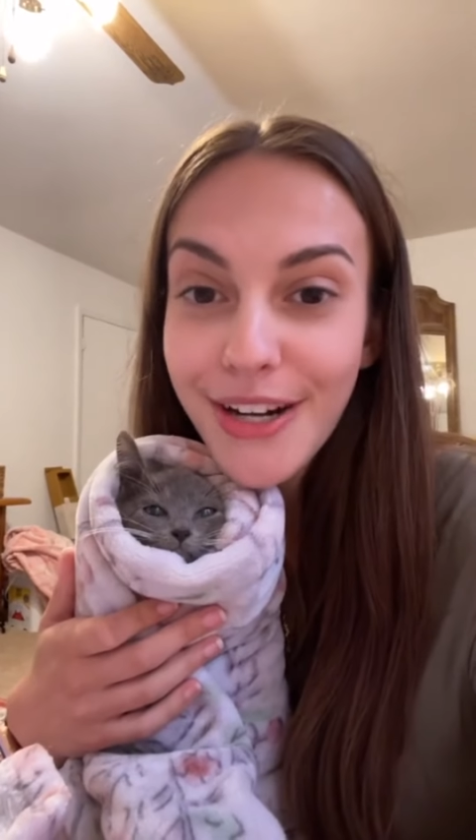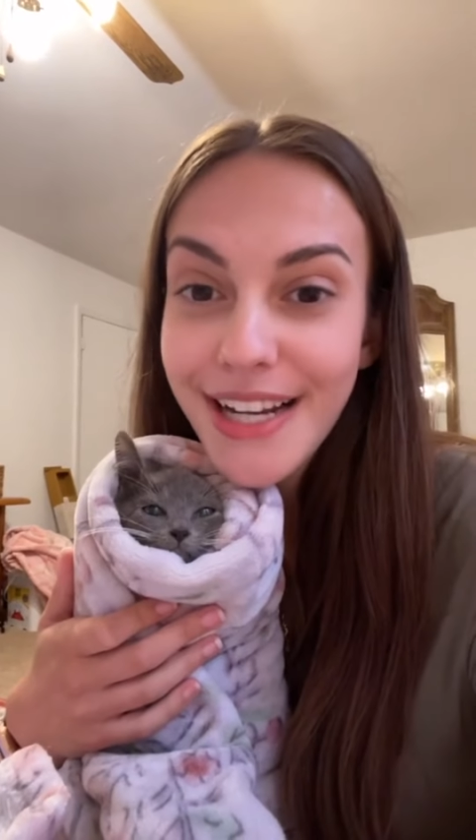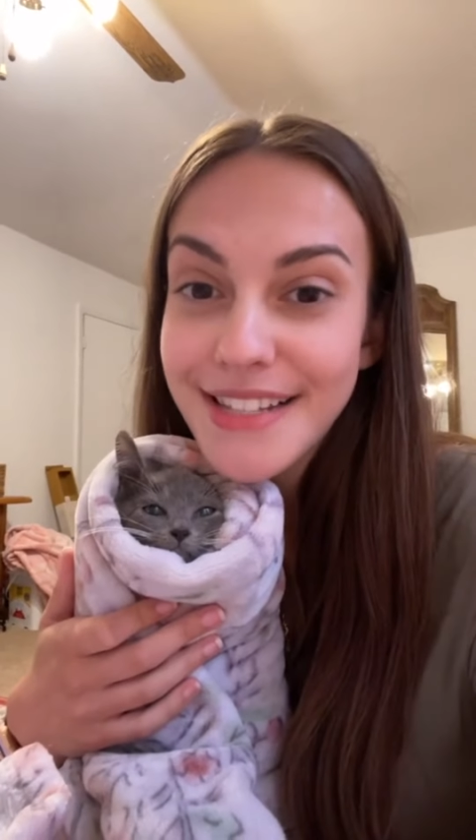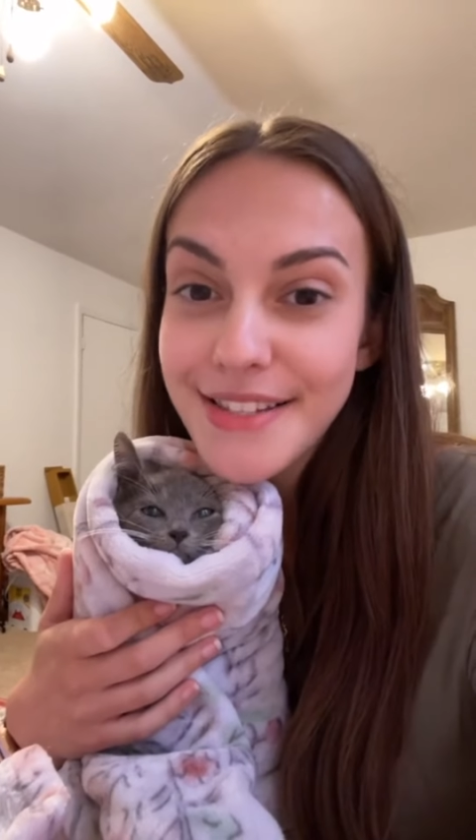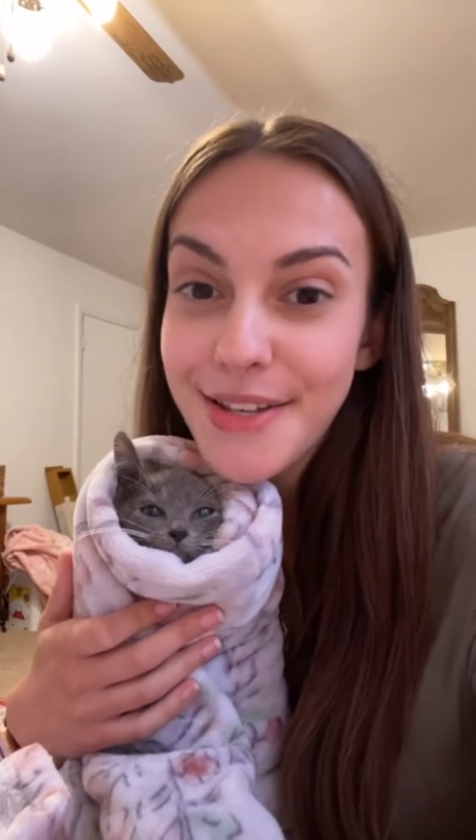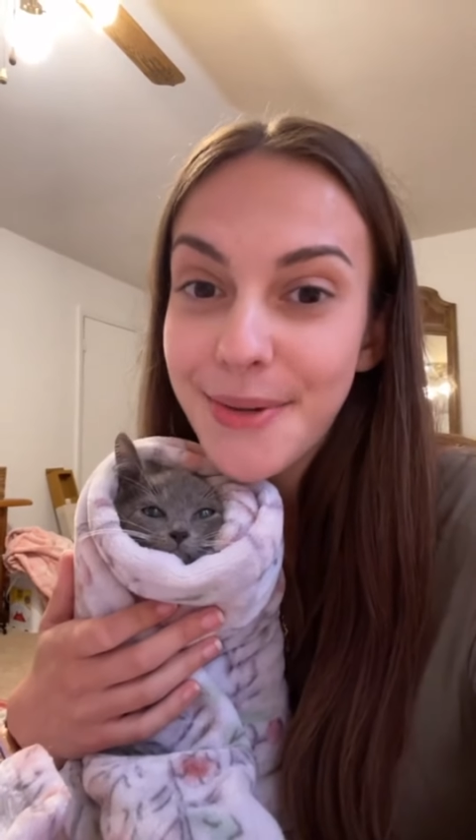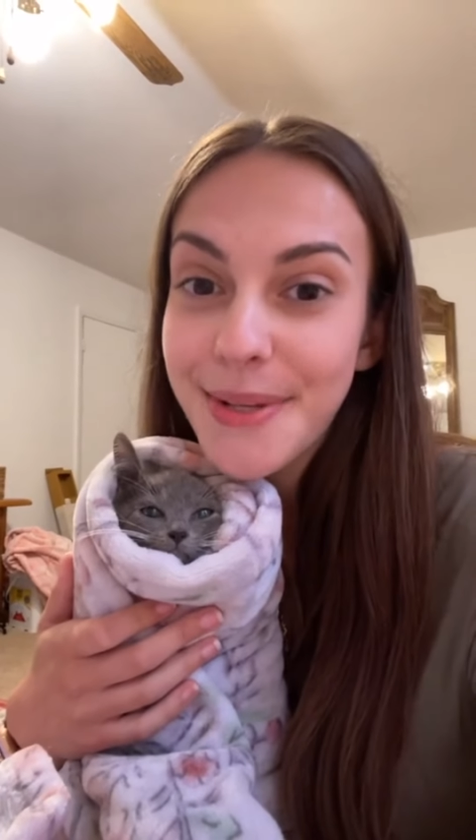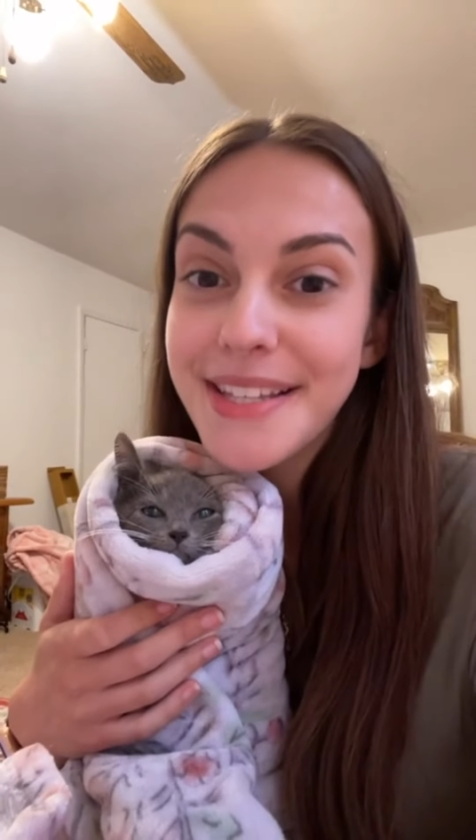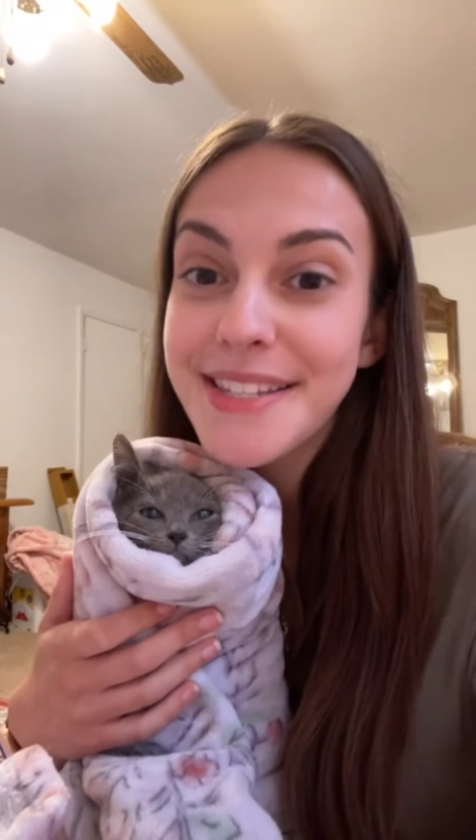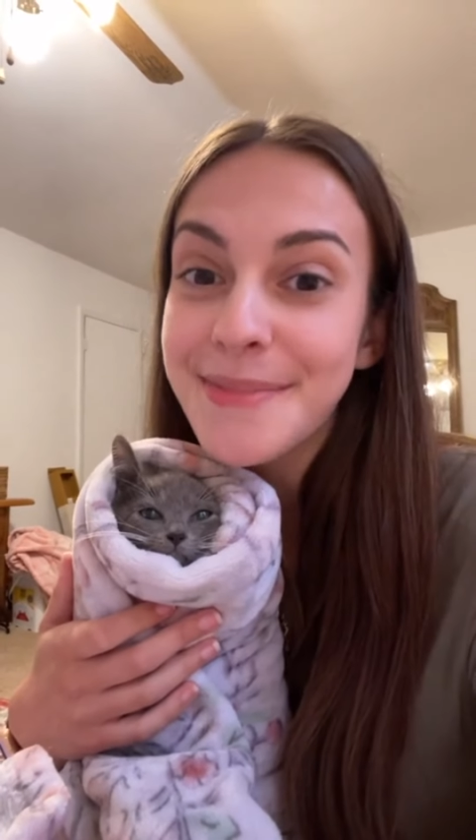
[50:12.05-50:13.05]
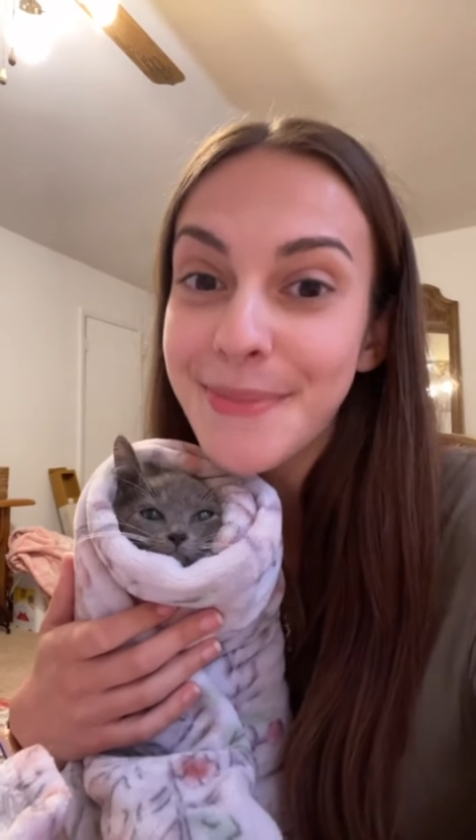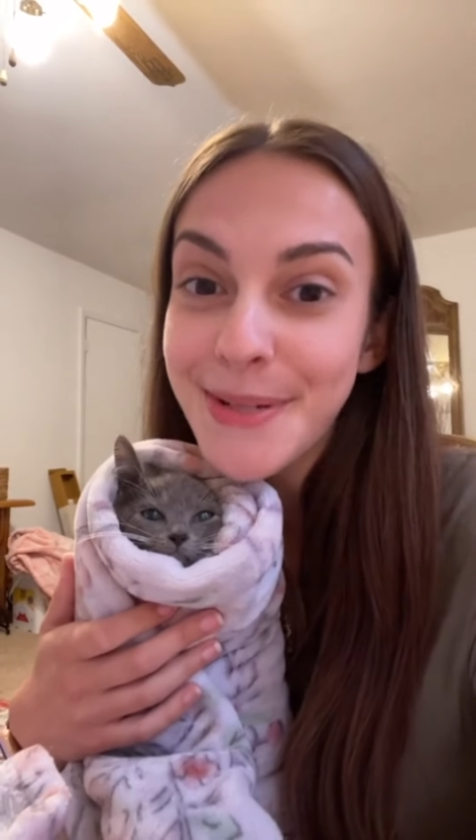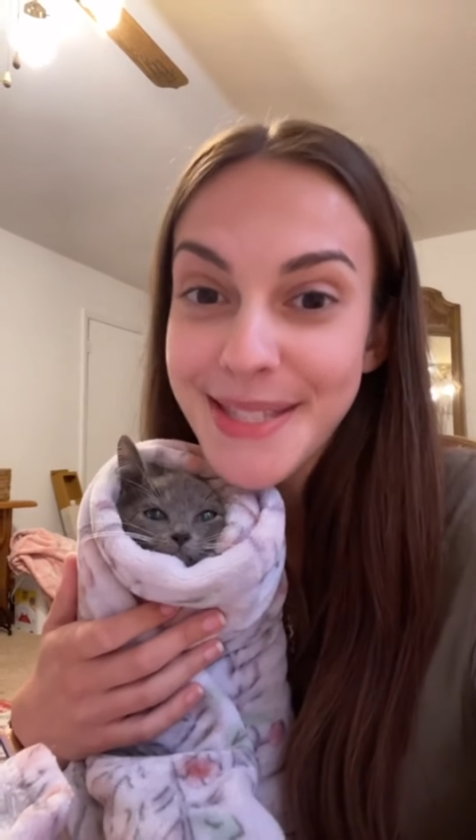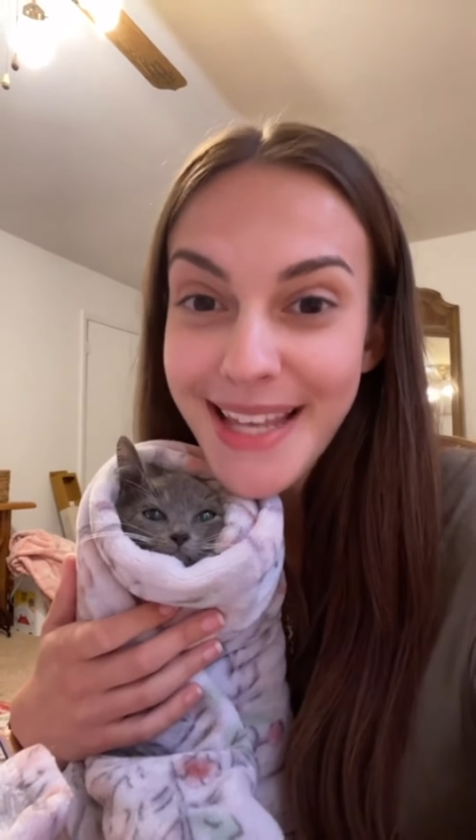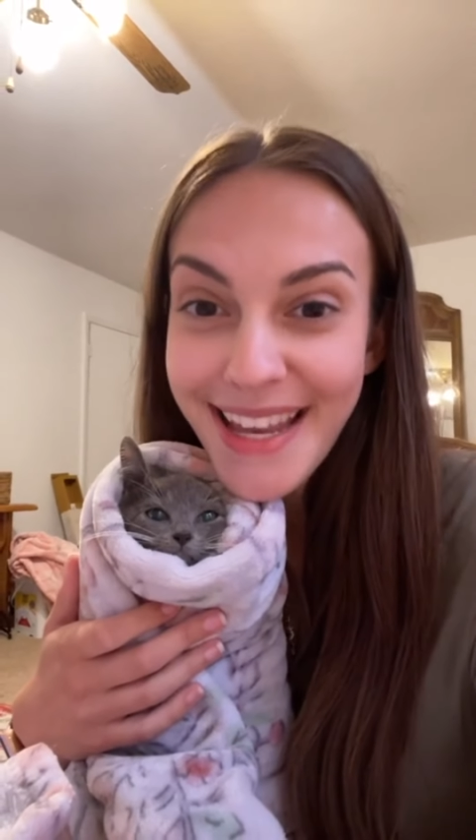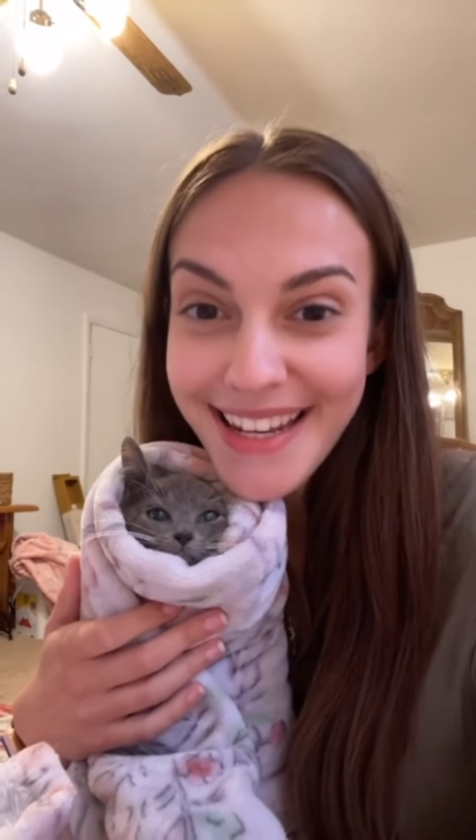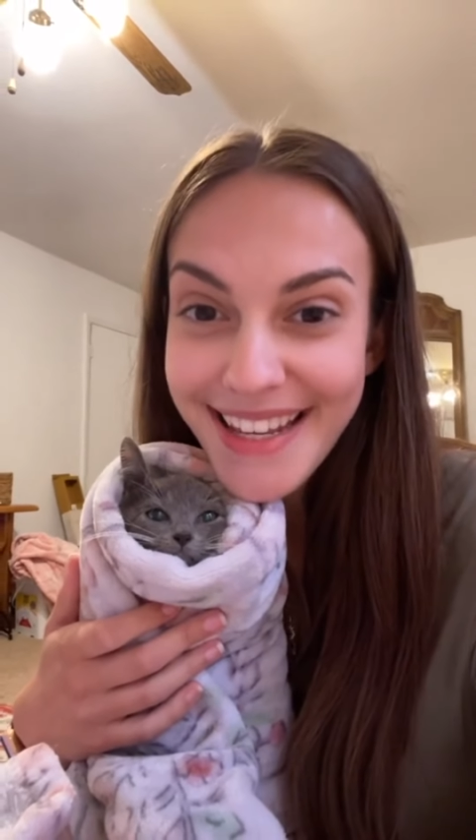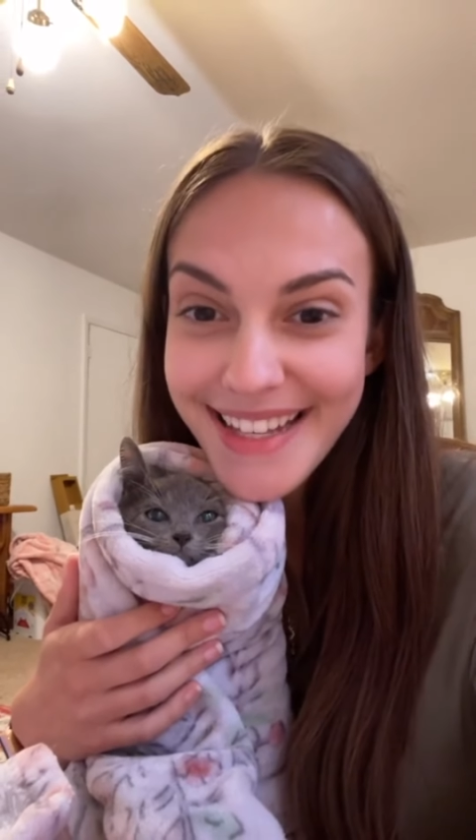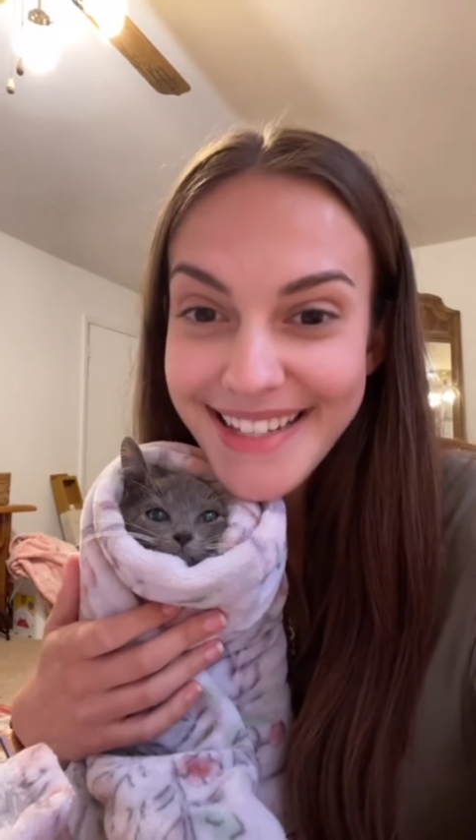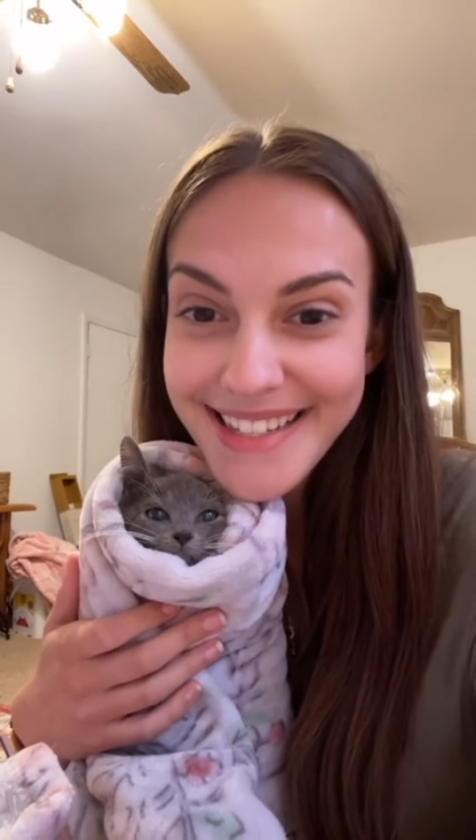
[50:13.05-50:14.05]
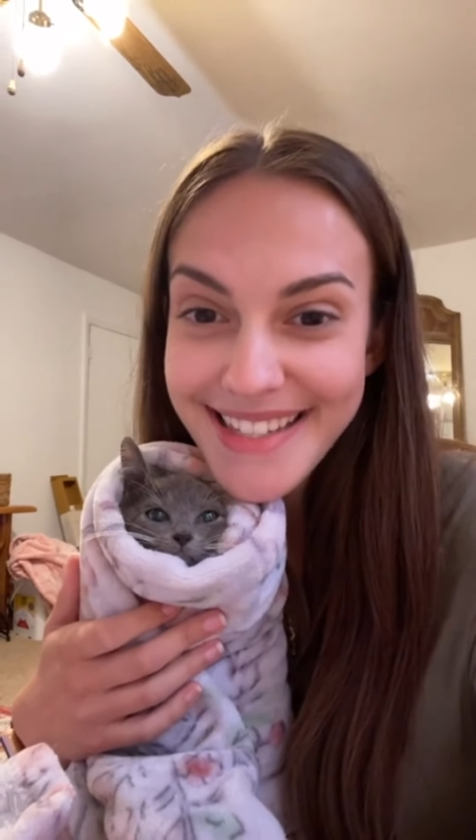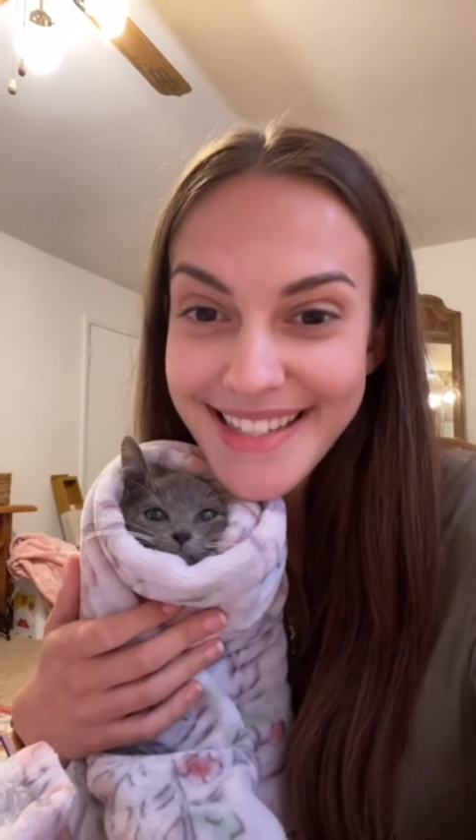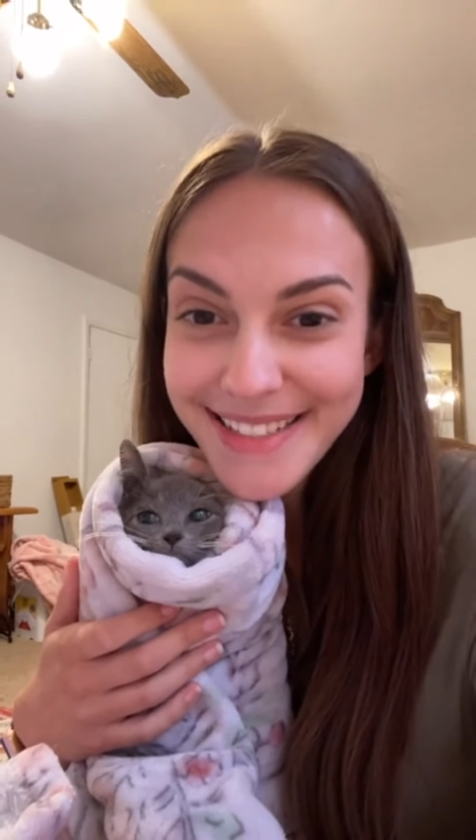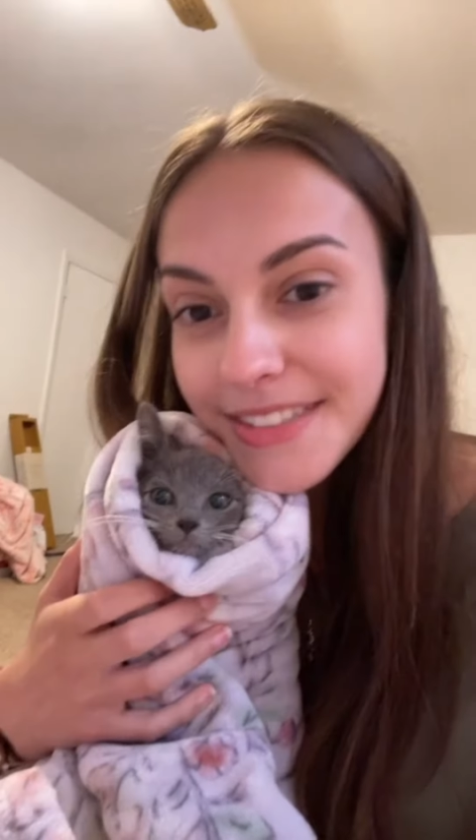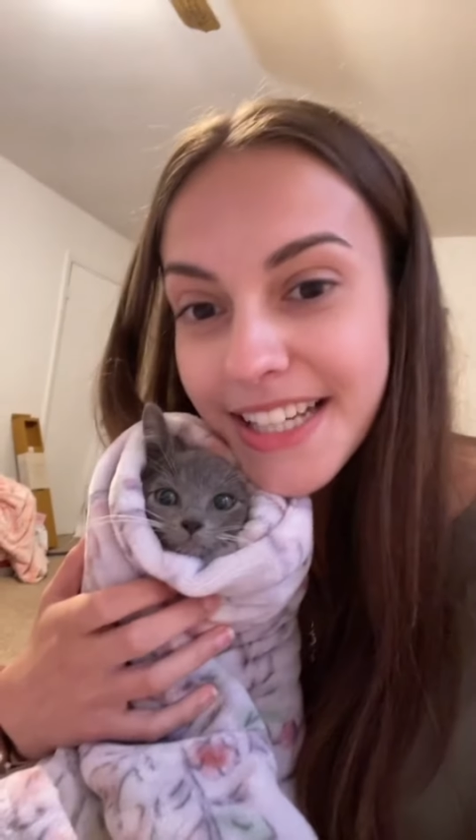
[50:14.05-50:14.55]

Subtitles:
and so is Mercedes.